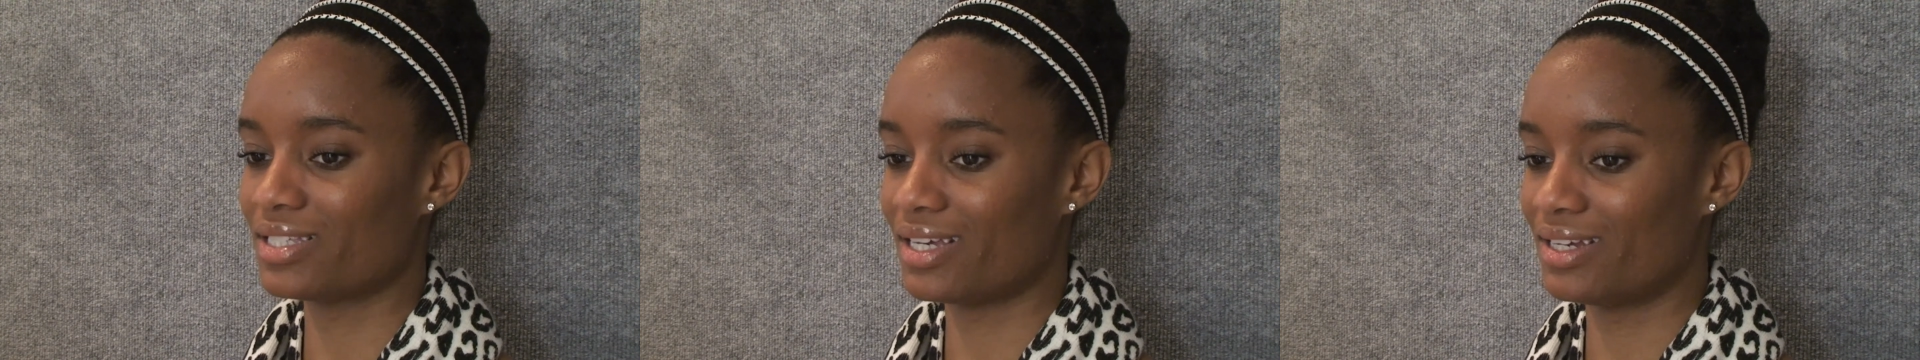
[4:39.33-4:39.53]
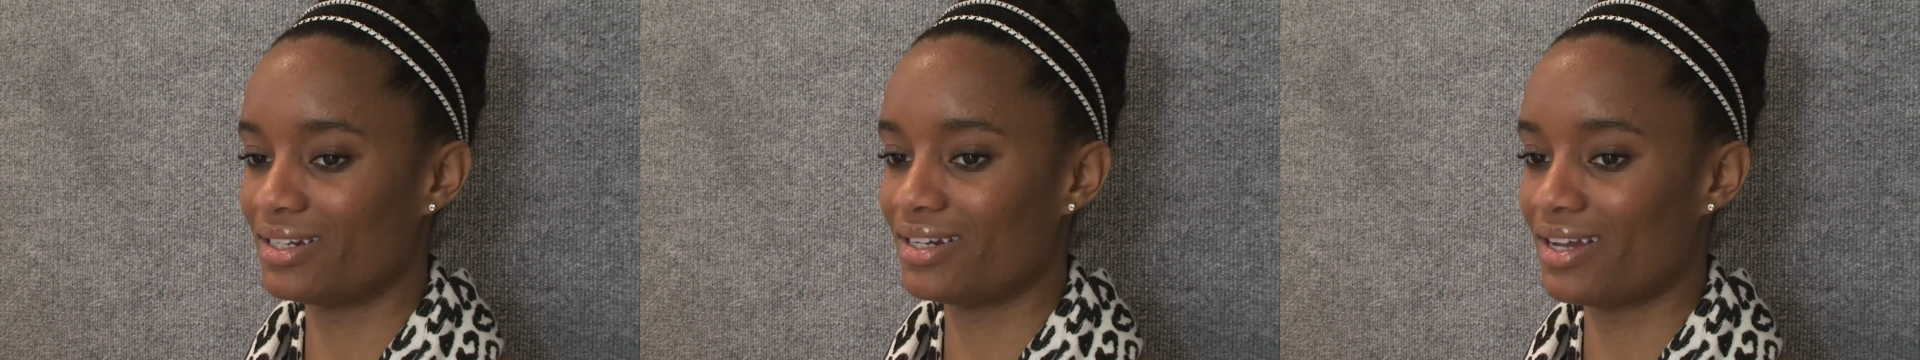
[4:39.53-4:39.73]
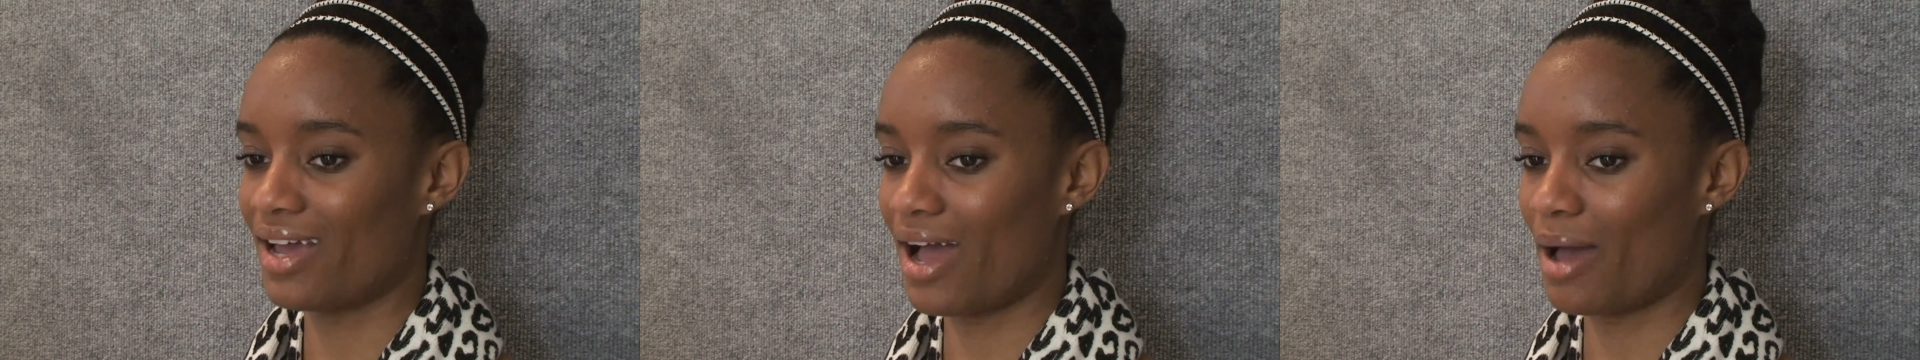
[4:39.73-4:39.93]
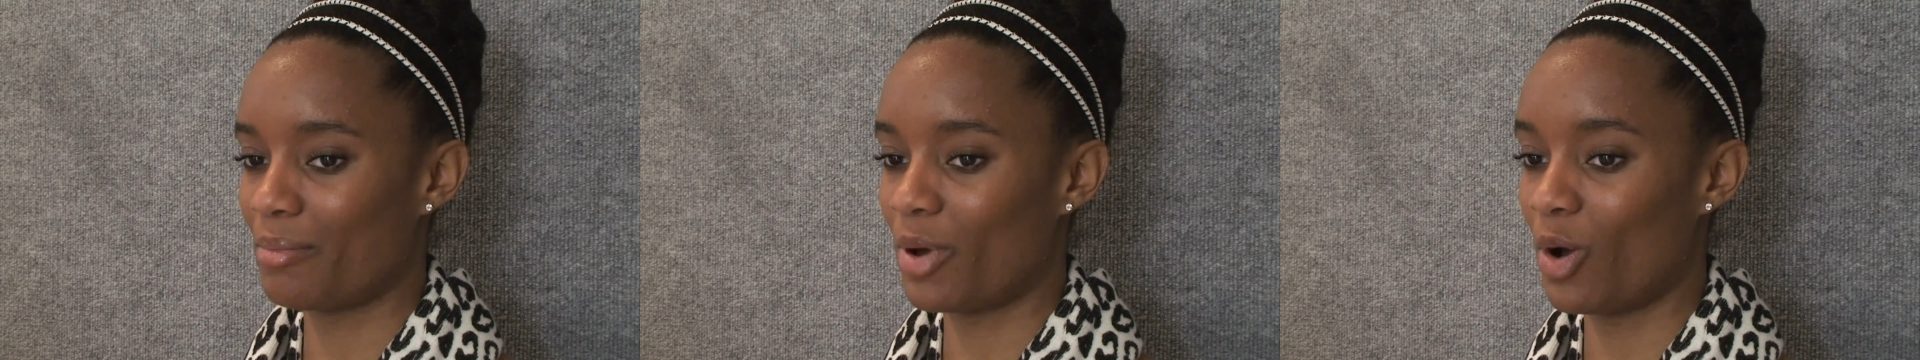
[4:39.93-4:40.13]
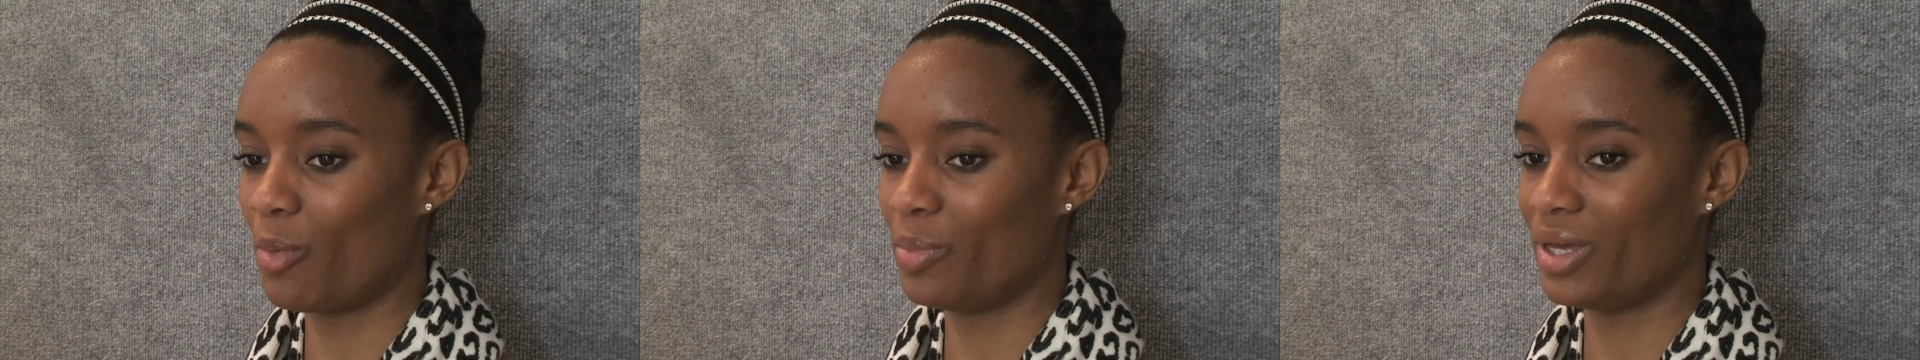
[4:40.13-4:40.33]
and
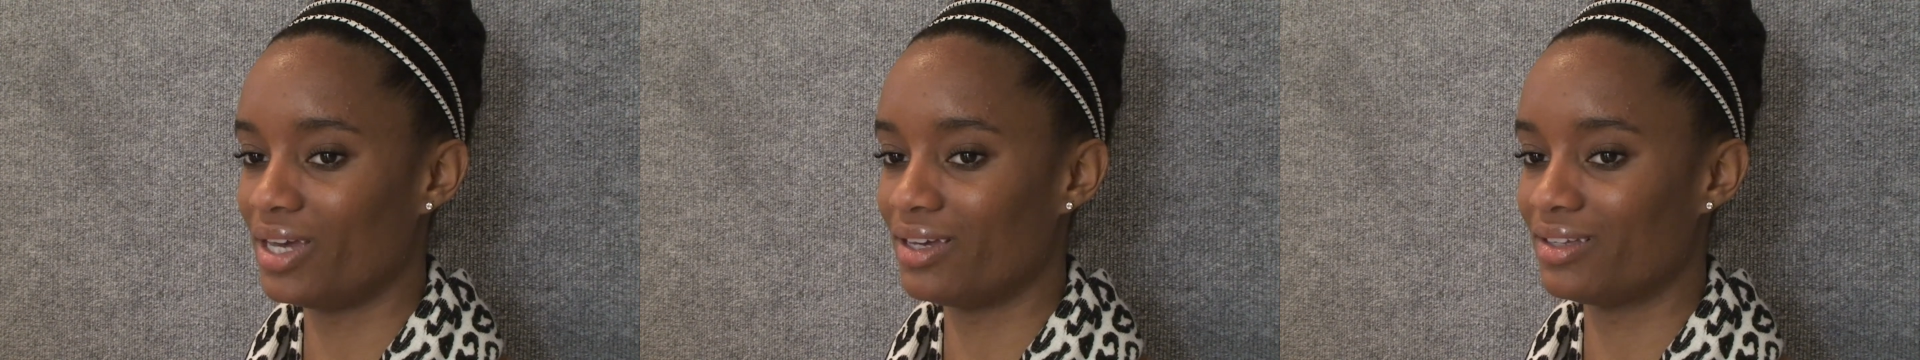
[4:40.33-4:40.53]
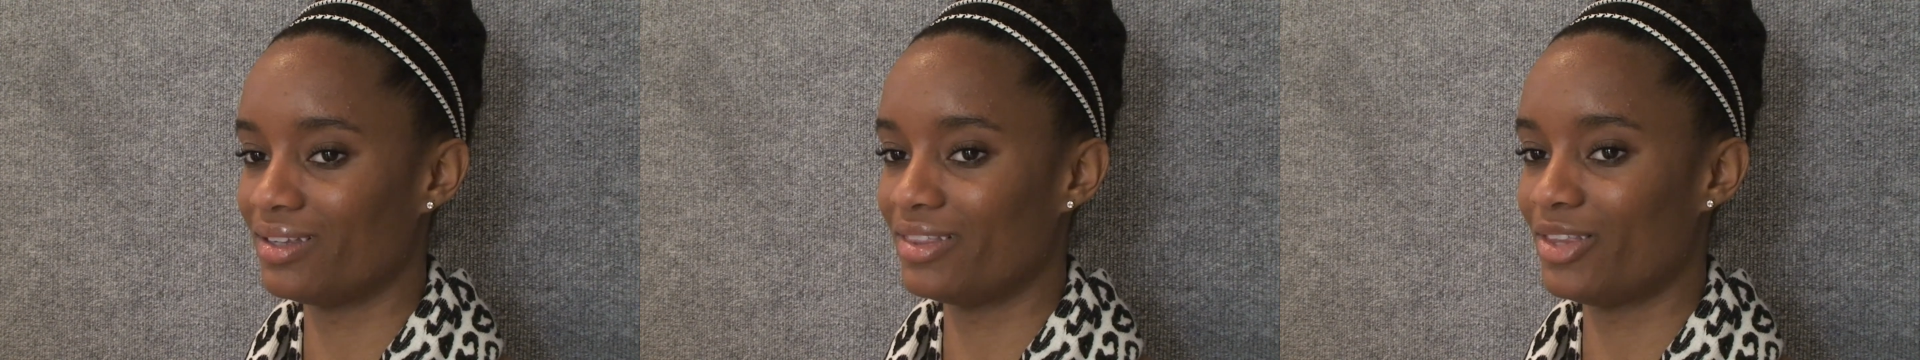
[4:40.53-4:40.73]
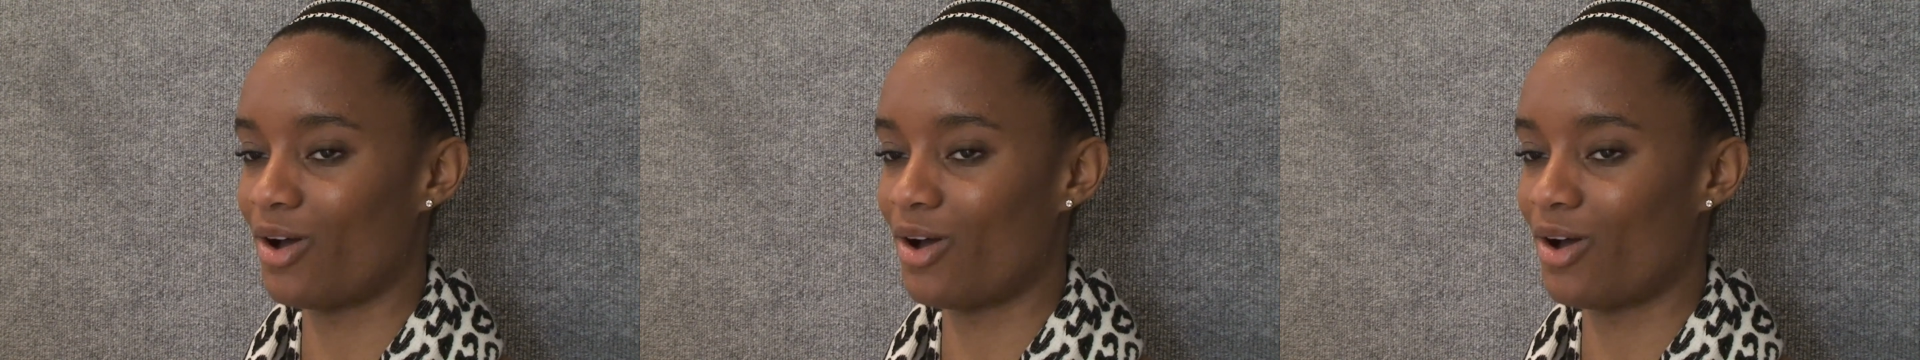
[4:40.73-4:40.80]
I'm hoping